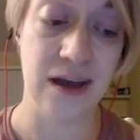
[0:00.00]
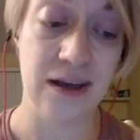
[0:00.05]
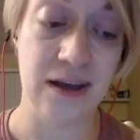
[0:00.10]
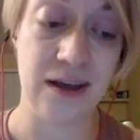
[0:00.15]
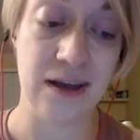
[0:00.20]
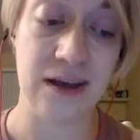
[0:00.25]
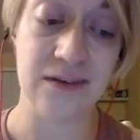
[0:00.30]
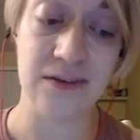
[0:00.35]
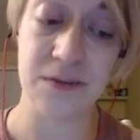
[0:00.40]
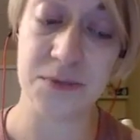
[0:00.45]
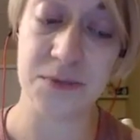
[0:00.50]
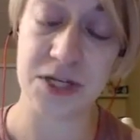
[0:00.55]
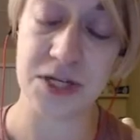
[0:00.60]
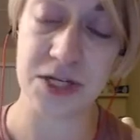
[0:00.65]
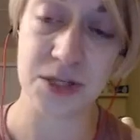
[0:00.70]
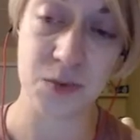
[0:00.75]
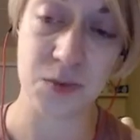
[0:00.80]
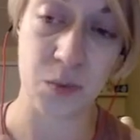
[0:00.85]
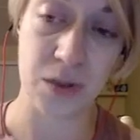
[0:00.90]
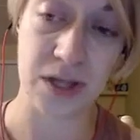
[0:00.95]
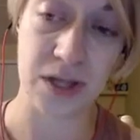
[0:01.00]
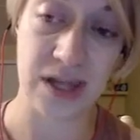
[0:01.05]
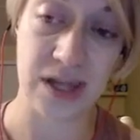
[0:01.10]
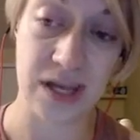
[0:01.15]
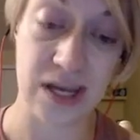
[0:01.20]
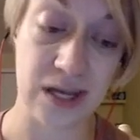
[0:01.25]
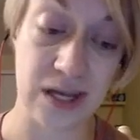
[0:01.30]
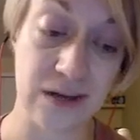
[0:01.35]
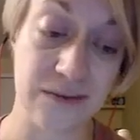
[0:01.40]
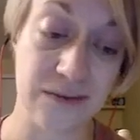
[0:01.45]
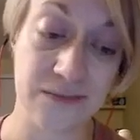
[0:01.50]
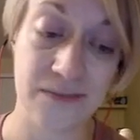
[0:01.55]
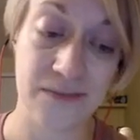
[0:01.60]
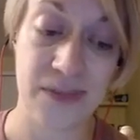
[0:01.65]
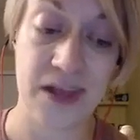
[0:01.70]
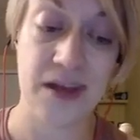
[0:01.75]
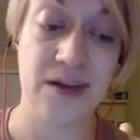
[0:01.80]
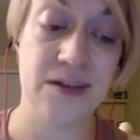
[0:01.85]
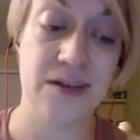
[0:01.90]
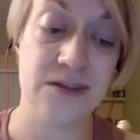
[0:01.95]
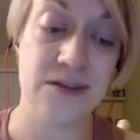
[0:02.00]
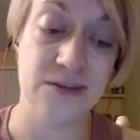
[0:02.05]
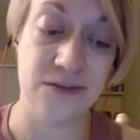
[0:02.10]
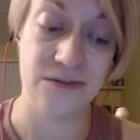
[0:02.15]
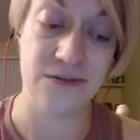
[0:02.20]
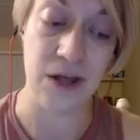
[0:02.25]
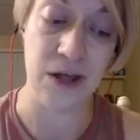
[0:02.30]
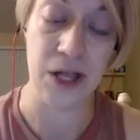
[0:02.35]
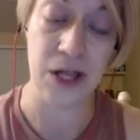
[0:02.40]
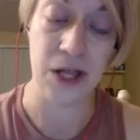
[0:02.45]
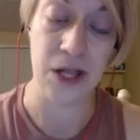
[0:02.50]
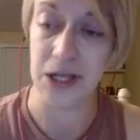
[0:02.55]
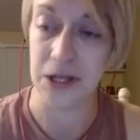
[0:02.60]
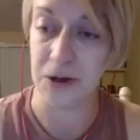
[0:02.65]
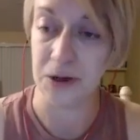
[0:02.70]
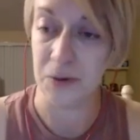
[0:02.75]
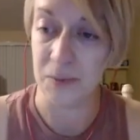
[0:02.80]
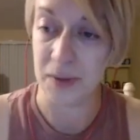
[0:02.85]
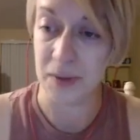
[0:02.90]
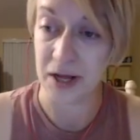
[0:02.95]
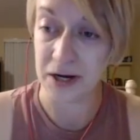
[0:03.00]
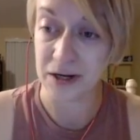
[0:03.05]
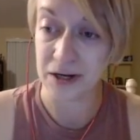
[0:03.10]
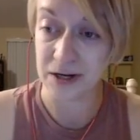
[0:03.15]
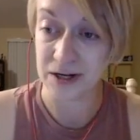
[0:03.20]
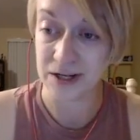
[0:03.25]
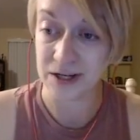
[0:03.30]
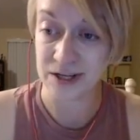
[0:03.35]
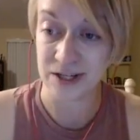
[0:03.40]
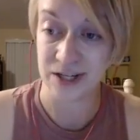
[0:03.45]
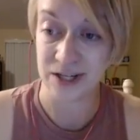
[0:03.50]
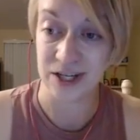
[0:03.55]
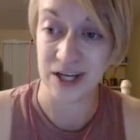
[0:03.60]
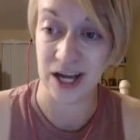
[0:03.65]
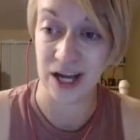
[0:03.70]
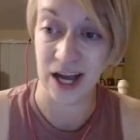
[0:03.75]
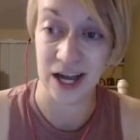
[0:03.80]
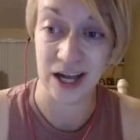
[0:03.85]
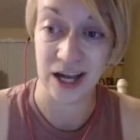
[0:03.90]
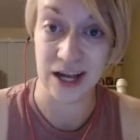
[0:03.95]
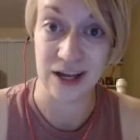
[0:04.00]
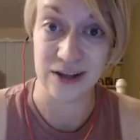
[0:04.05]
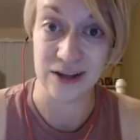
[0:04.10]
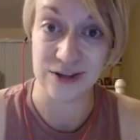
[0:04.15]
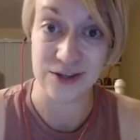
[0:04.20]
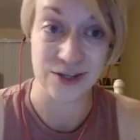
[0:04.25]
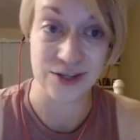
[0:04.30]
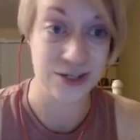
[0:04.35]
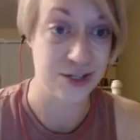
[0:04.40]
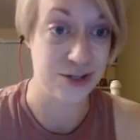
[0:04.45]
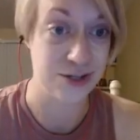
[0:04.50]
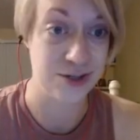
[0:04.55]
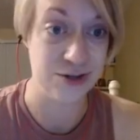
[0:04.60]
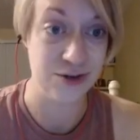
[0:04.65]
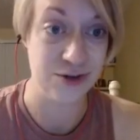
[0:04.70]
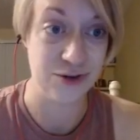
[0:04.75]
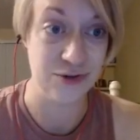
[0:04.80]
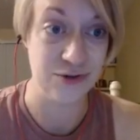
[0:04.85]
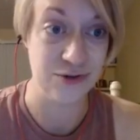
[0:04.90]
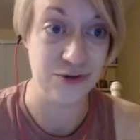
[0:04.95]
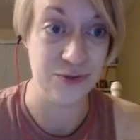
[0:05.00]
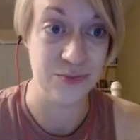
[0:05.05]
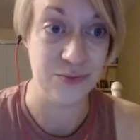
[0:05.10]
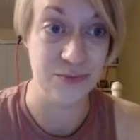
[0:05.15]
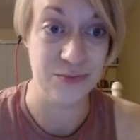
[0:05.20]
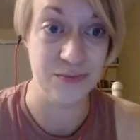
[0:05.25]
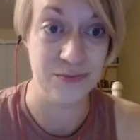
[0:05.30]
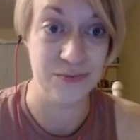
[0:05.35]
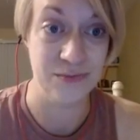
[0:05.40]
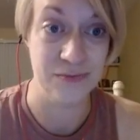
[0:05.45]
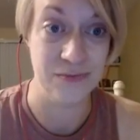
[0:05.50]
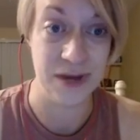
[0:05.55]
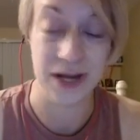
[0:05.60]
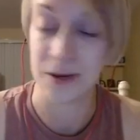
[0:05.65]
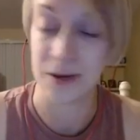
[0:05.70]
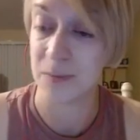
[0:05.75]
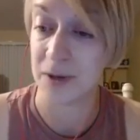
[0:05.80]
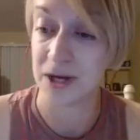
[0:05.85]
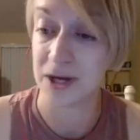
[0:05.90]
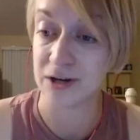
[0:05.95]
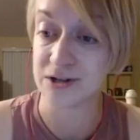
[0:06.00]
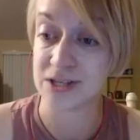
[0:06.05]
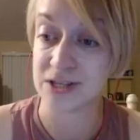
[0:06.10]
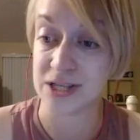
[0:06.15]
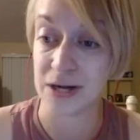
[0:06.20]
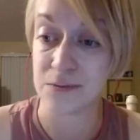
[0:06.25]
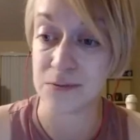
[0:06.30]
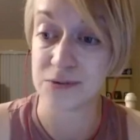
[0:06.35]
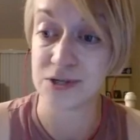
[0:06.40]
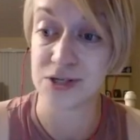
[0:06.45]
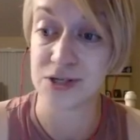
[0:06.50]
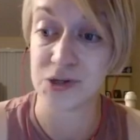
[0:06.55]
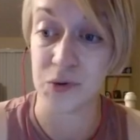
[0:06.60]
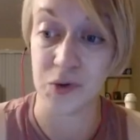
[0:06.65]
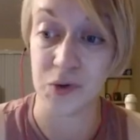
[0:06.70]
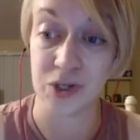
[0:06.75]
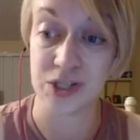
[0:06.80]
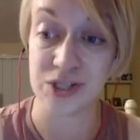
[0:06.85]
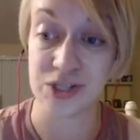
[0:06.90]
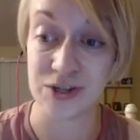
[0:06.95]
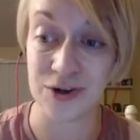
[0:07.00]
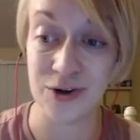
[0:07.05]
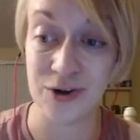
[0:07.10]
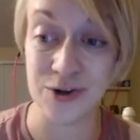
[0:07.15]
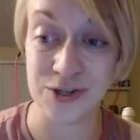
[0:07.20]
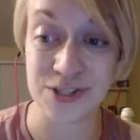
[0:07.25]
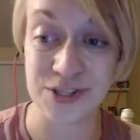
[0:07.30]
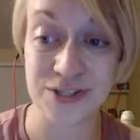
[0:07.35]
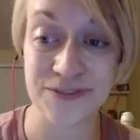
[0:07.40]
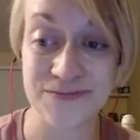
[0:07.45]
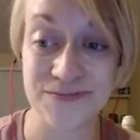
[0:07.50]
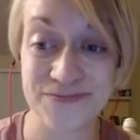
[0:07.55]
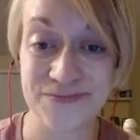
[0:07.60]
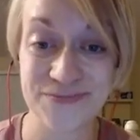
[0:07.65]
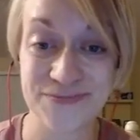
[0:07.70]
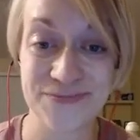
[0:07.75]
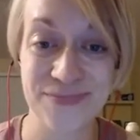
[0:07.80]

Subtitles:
and give up just one thing to feel a little better and do make better steps towards your goals.